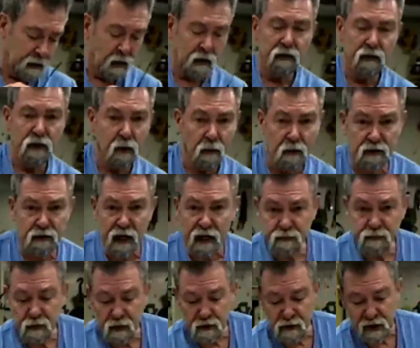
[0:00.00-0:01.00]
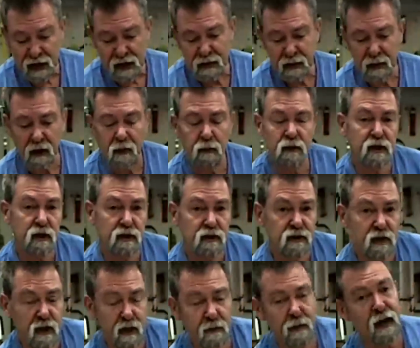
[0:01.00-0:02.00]
Now, no one's asked me to say that. I was
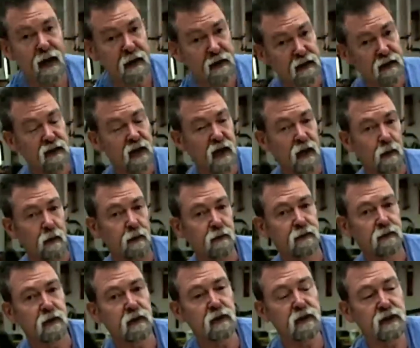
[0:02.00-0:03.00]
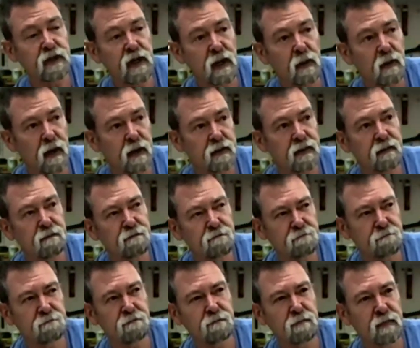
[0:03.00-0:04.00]
just thinking about it. As I say, I review the show and I think,
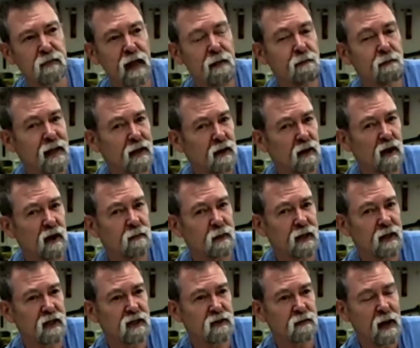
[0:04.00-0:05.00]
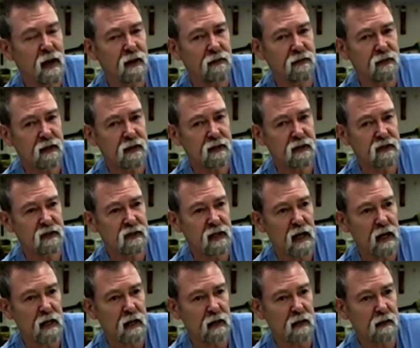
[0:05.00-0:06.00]
that may not have been a smart thing to
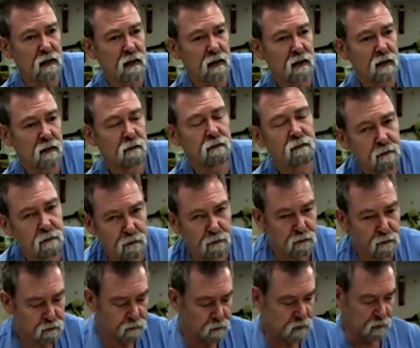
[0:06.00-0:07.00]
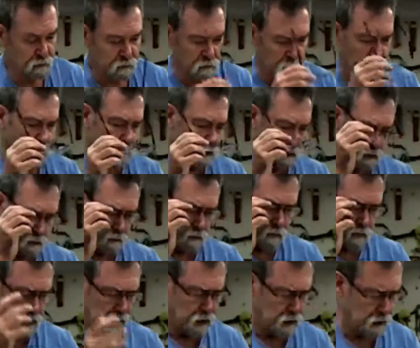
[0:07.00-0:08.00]
say. But
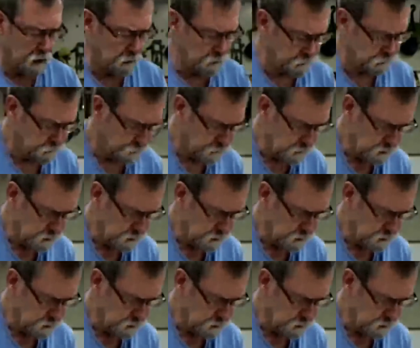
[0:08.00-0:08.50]
there you go.